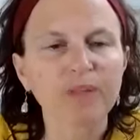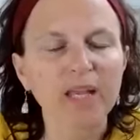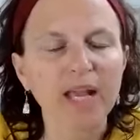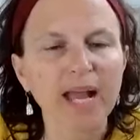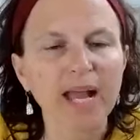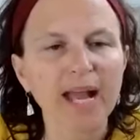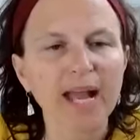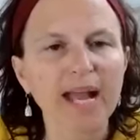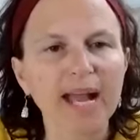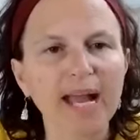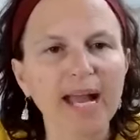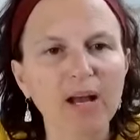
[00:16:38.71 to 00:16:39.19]

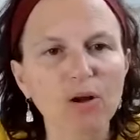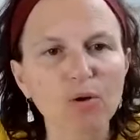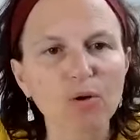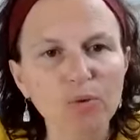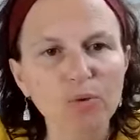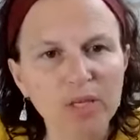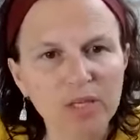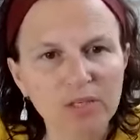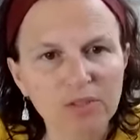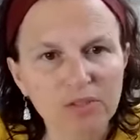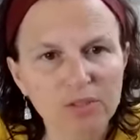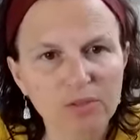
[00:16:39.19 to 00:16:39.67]
How
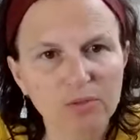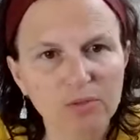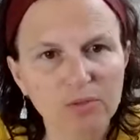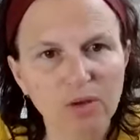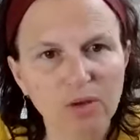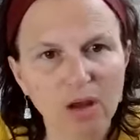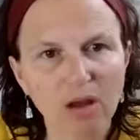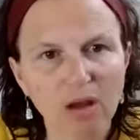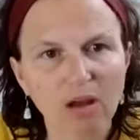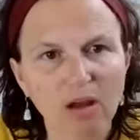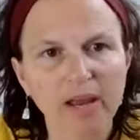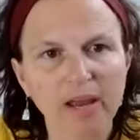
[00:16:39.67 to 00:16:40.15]
do
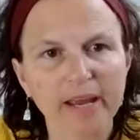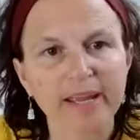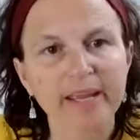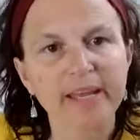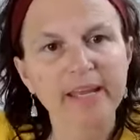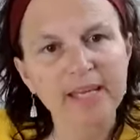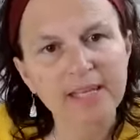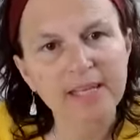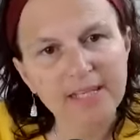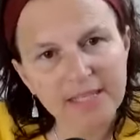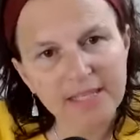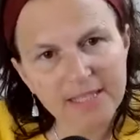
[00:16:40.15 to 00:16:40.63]
I
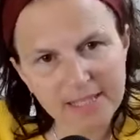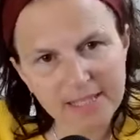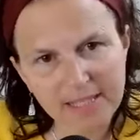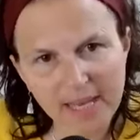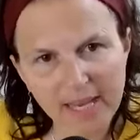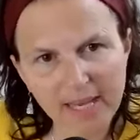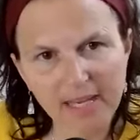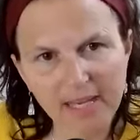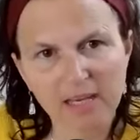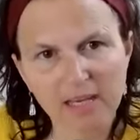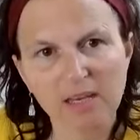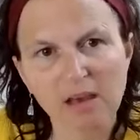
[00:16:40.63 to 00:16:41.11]

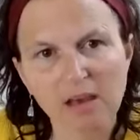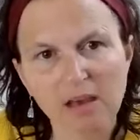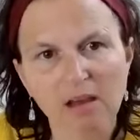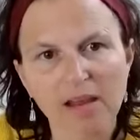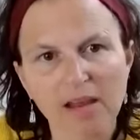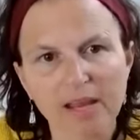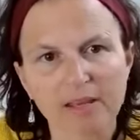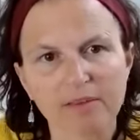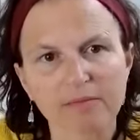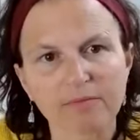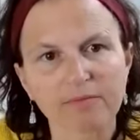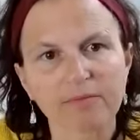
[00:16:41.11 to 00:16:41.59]
stay
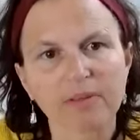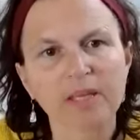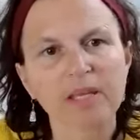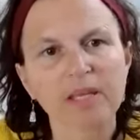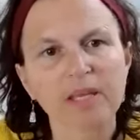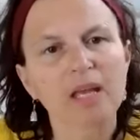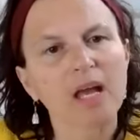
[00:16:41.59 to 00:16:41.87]
alive?